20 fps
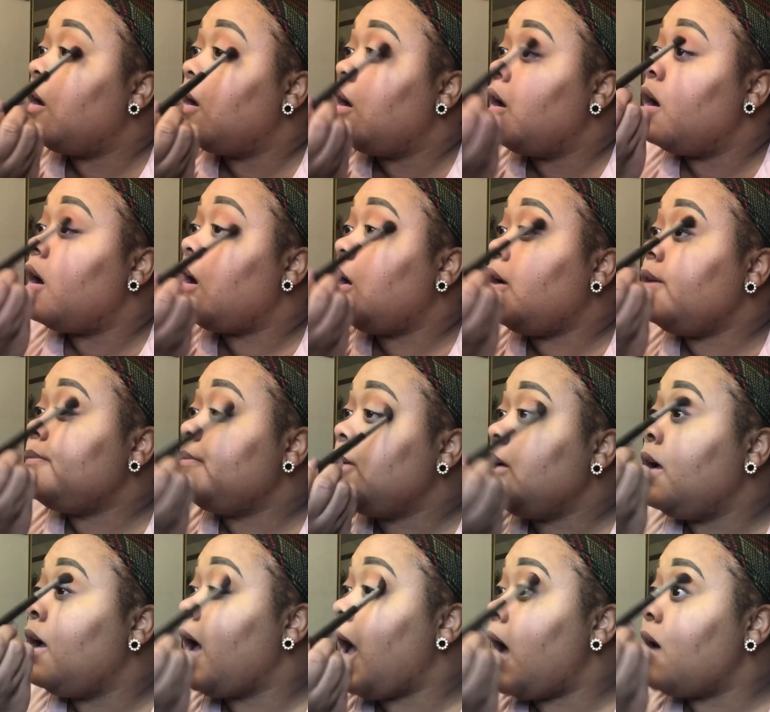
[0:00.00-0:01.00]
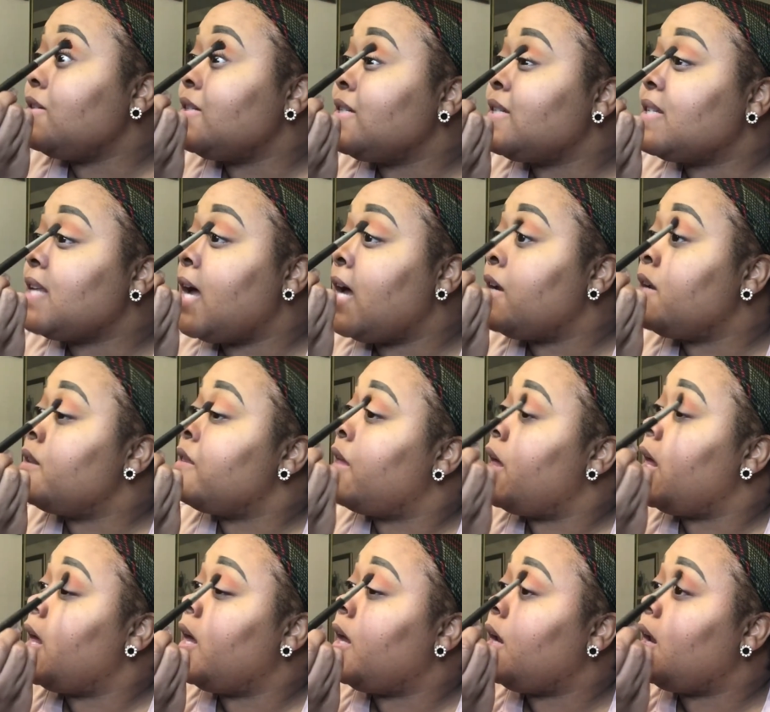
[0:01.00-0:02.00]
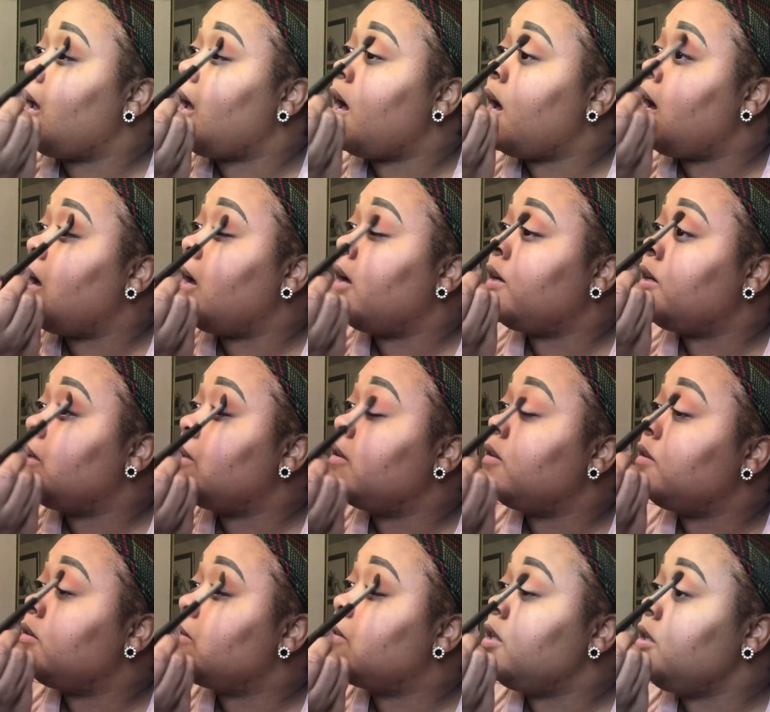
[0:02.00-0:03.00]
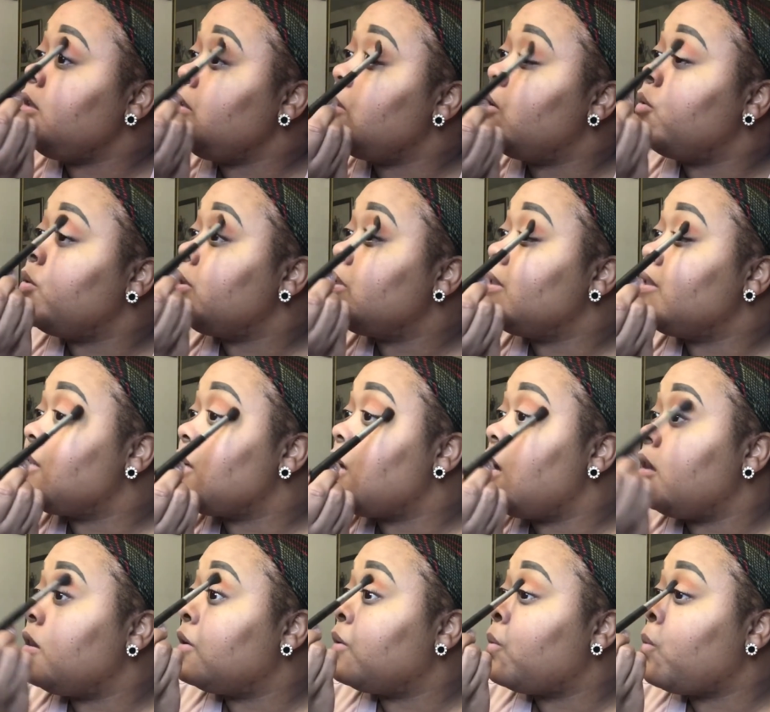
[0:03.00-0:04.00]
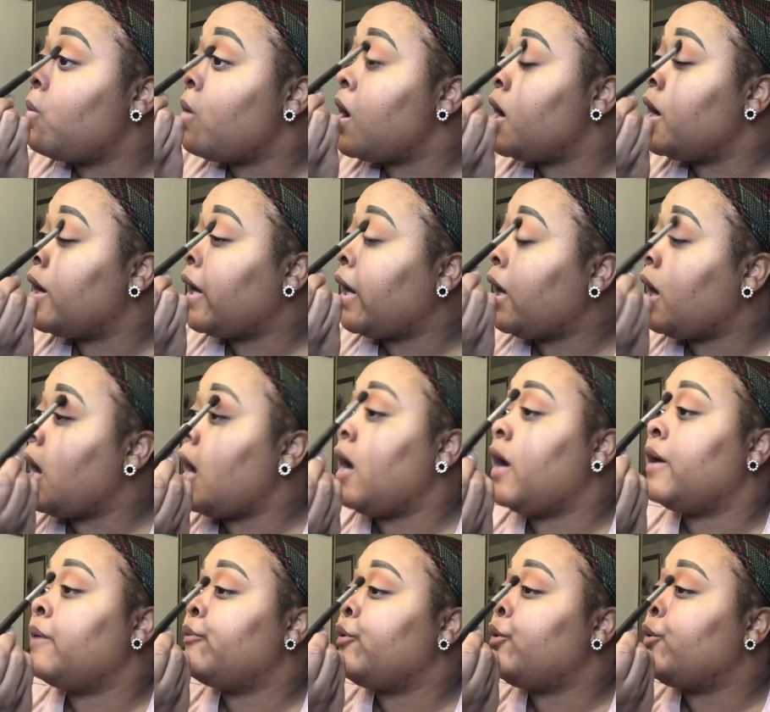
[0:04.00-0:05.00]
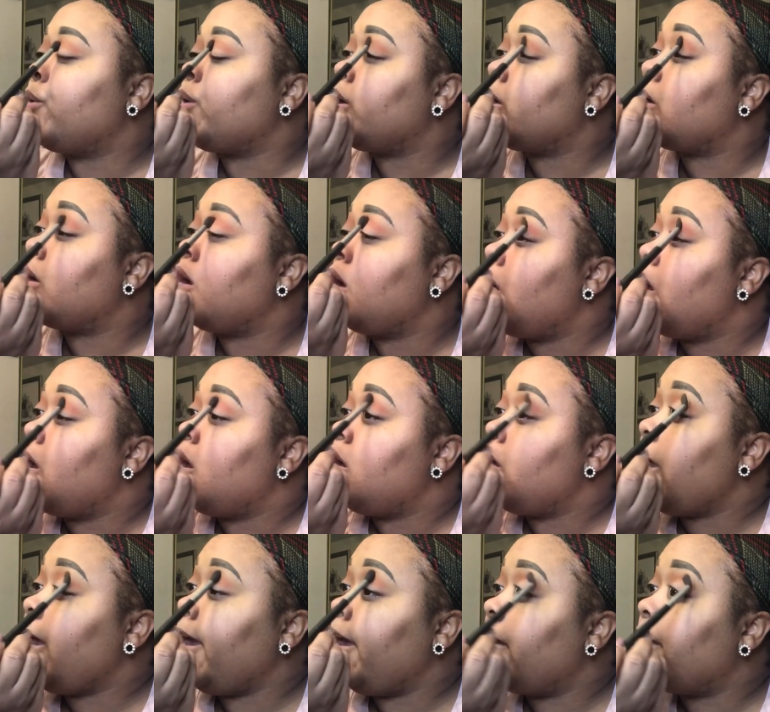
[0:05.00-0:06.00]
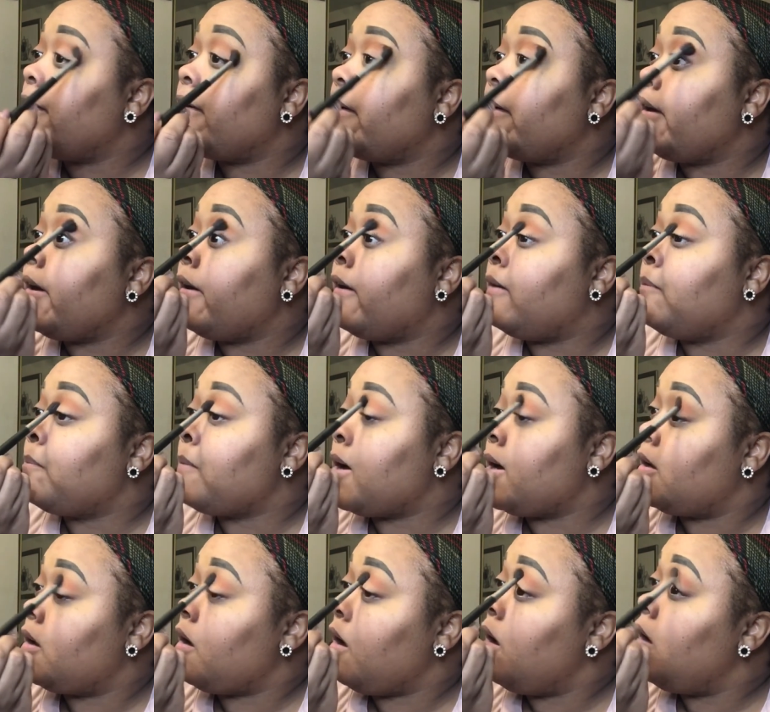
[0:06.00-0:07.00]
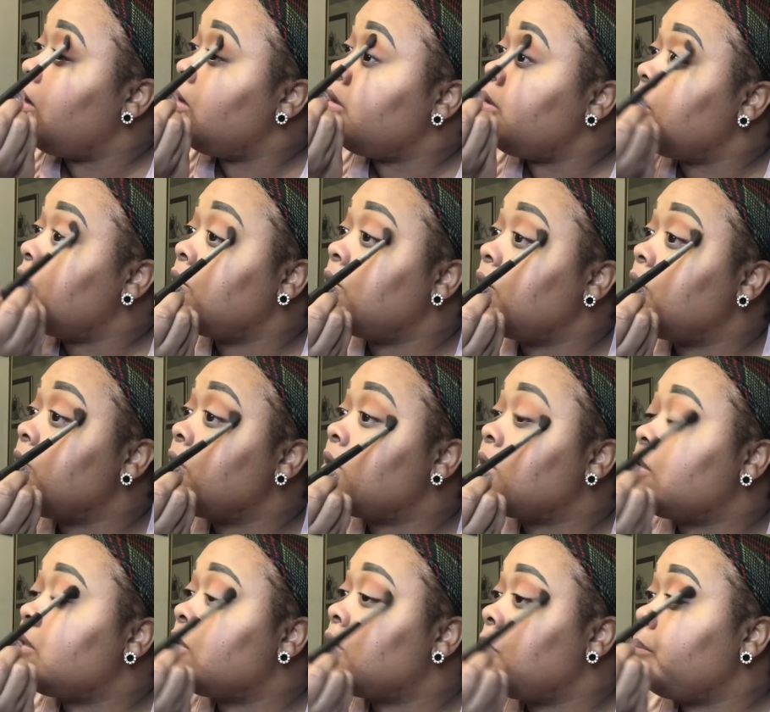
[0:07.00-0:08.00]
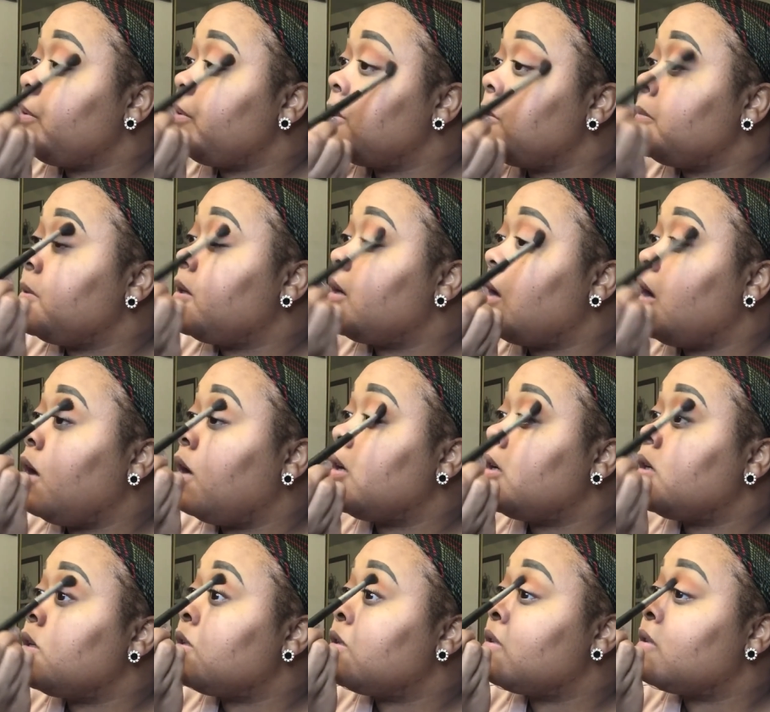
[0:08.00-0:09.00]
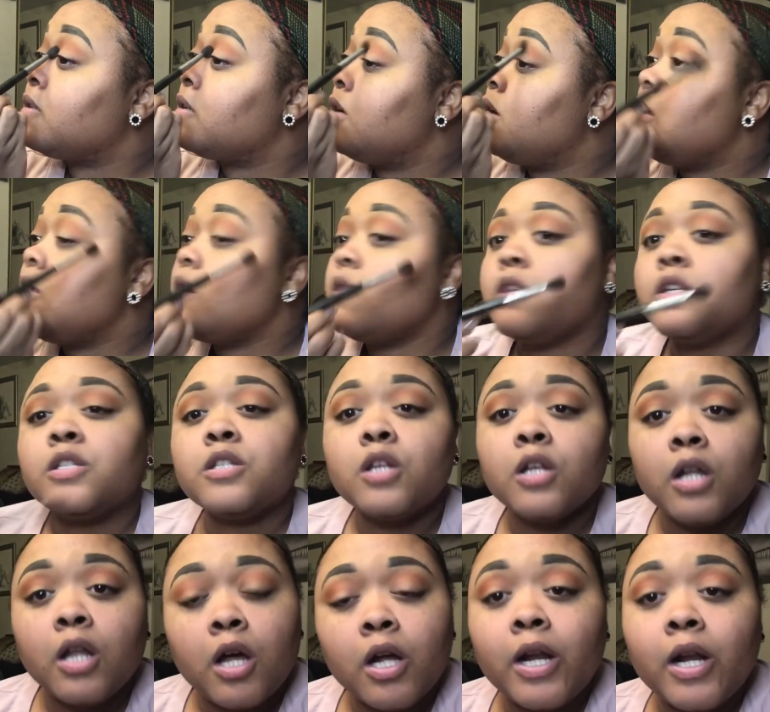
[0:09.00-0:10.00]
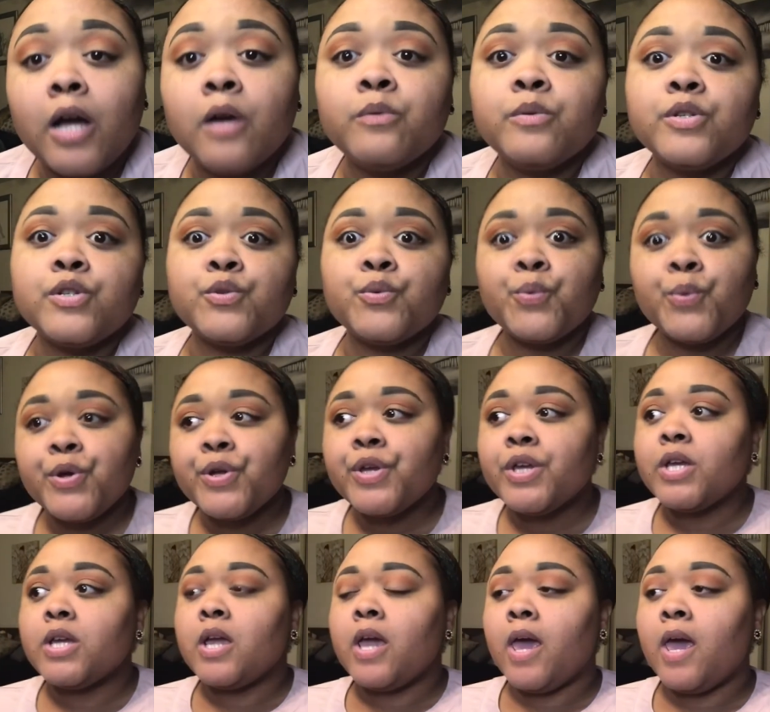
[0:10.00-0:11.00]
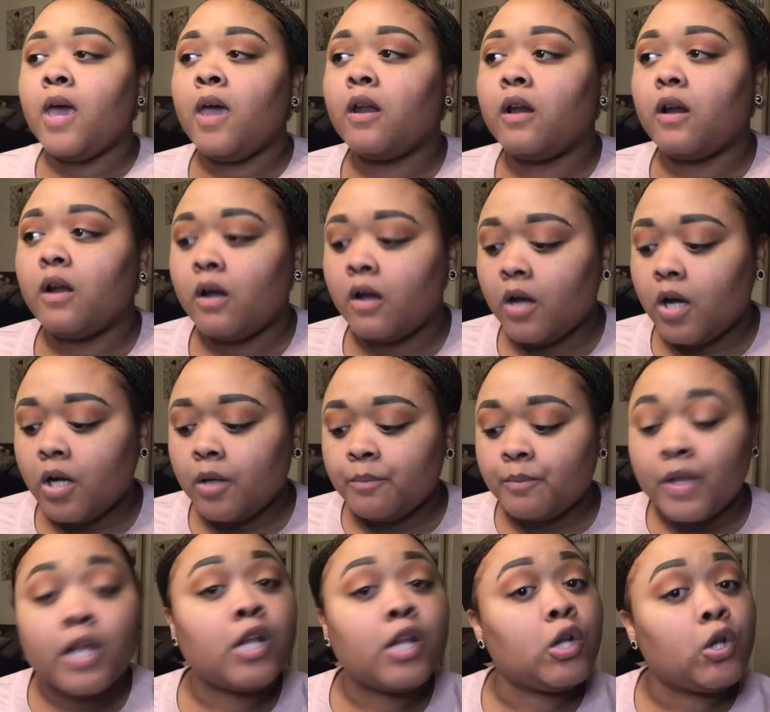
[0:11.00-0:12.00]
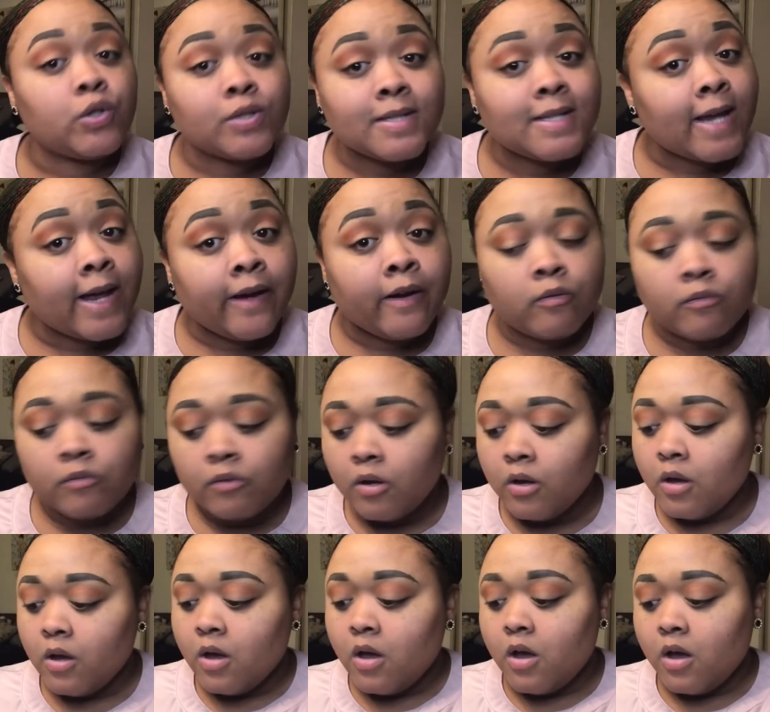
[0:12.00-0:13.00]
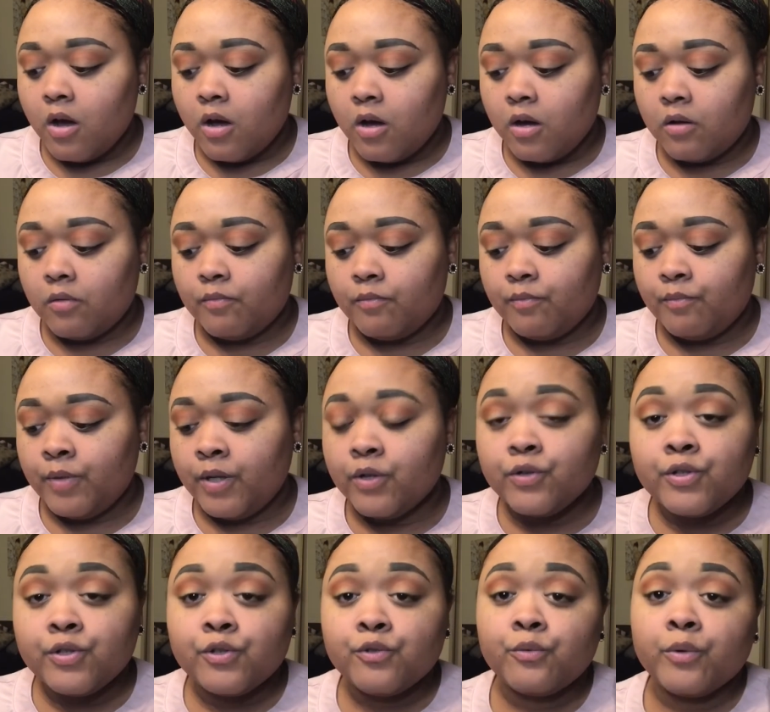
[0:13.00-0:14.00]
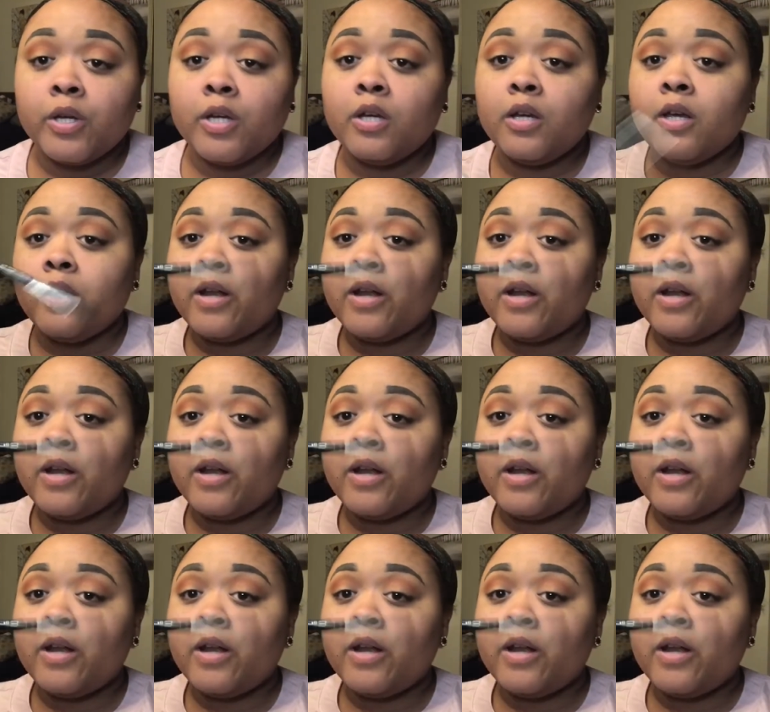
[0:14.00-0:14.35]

Outside of that, I didn't go in detail on why I'm doing hair in my condo. It's simply because the salon I was working at, they closed down. Bittersweet. It